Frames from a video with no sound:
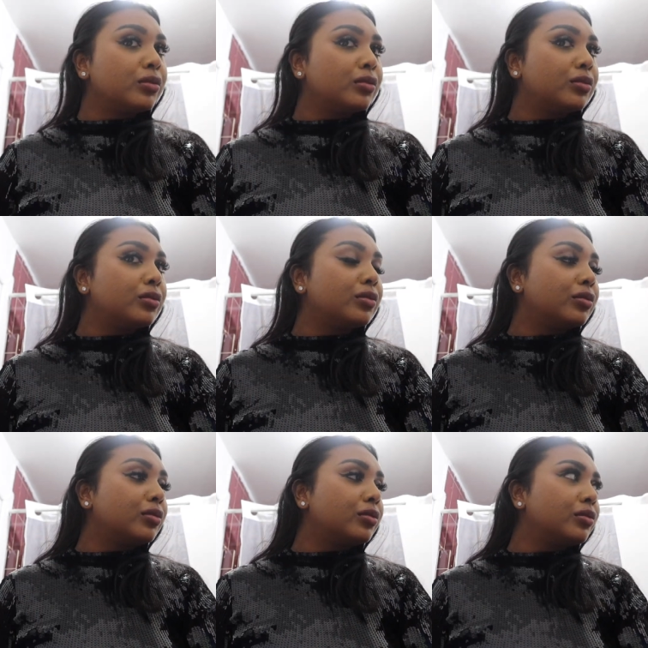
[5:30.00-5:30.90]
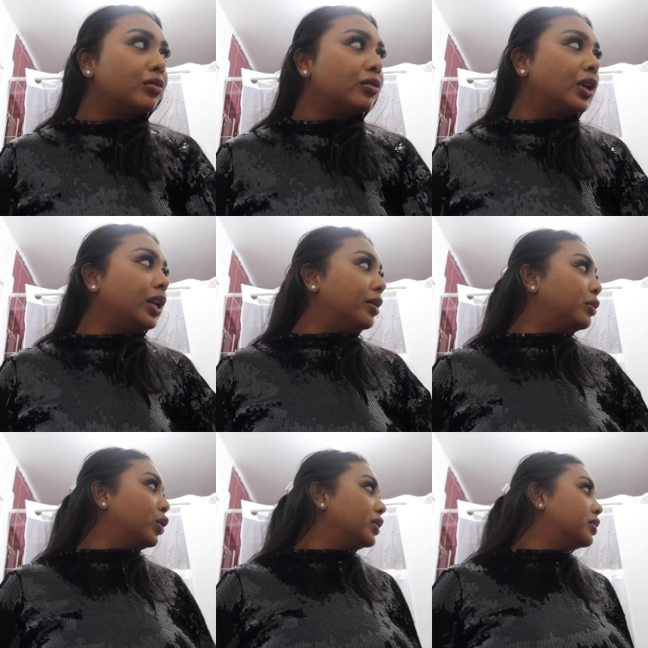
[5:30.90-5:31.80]
and I'm
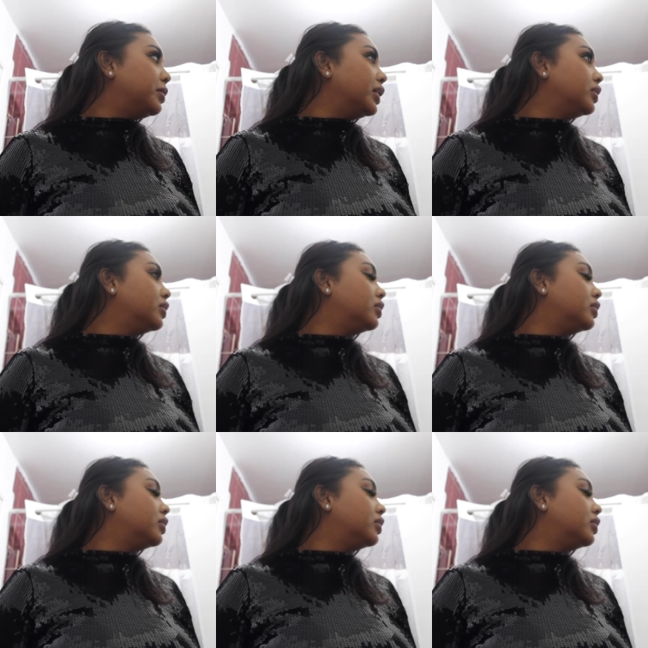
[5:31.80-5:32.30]
going to bed.